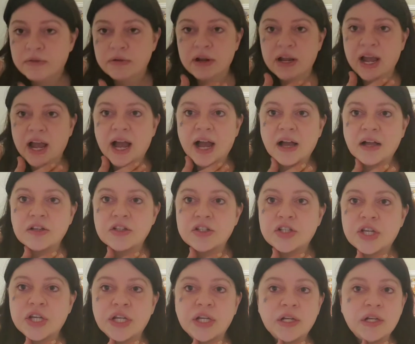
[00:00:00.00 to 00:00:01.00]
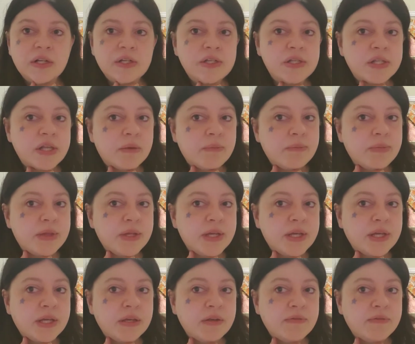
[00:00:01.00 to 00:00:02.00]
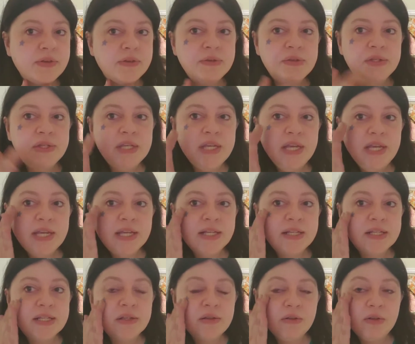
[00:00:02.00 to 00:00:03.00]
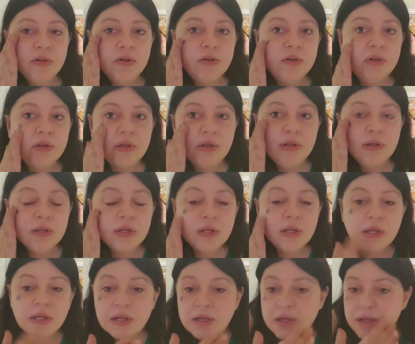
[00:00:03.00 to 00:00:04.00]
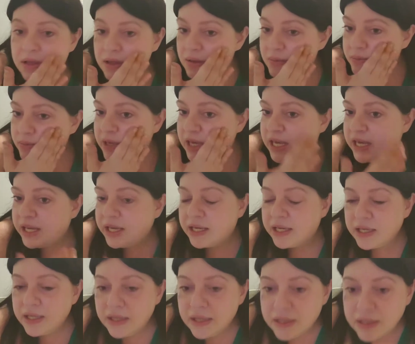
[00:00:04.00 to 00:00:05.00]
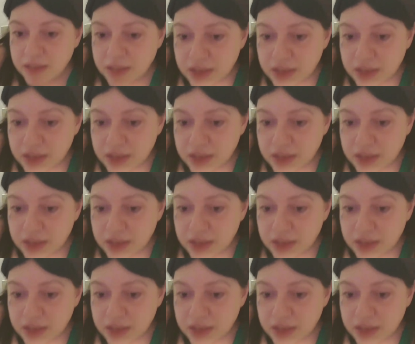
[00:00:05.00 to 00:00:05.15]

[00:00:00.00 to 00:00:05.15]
reaction or something. If you see, it's a little pink.